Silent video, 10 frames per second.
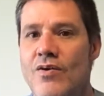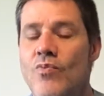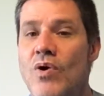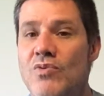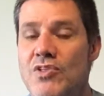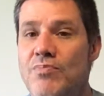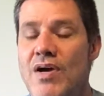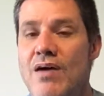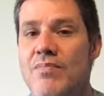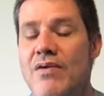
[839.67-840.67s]
What was the
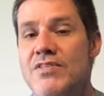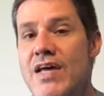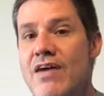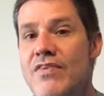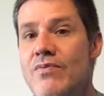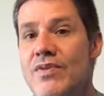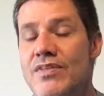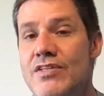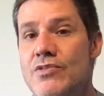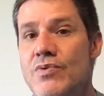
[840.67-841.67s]
problem I was having with
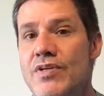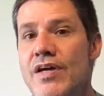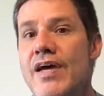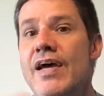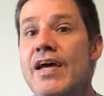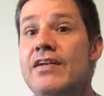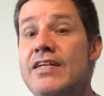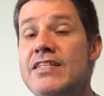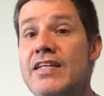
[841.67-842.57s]
this one? It doesn't